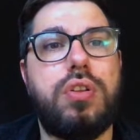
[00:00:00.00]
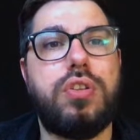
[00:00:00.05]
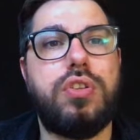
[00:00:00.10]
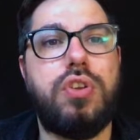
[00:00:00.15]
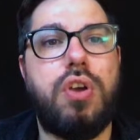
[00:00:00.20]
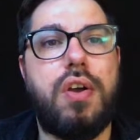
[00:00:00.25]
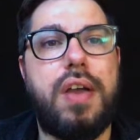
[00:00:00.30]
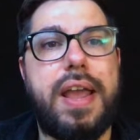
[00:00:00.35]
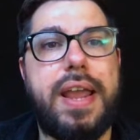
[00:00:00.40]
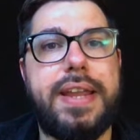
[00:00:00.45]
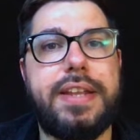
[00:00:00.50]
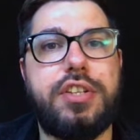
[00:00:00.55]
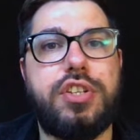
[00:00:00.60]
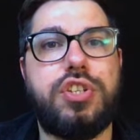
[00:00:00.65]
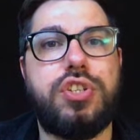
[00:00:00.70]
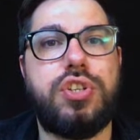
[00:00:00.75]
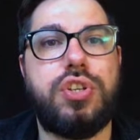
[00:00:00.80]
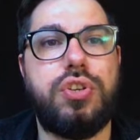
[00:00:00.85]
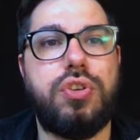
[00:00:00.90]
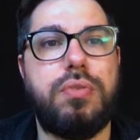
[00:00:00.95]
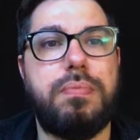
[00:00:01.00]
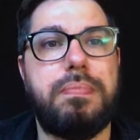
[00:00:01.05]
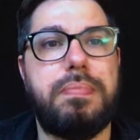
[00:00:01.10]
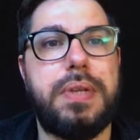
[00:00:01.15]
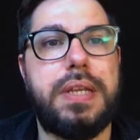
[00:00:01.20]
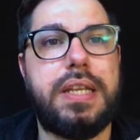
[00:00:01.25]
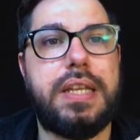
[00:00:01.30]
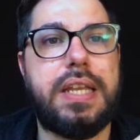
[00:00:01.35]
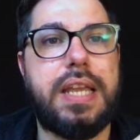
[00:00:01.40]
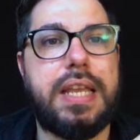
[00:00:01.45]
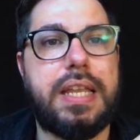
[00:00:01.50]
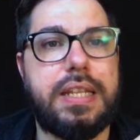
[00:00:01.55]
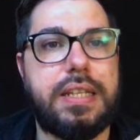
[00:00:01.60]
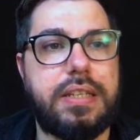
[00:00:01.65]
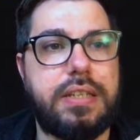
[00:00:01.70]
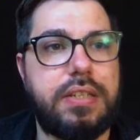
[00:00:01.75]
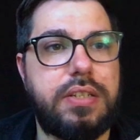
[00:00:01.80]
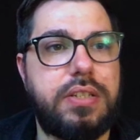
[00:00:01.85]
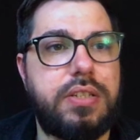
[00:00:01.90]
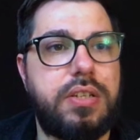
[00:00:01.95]
your H2
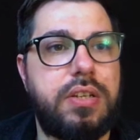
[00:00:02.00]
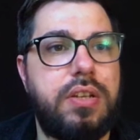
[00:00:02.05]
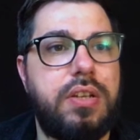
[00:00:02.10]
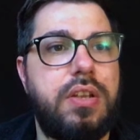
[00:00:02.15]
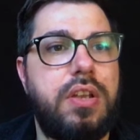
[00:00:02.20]
begins.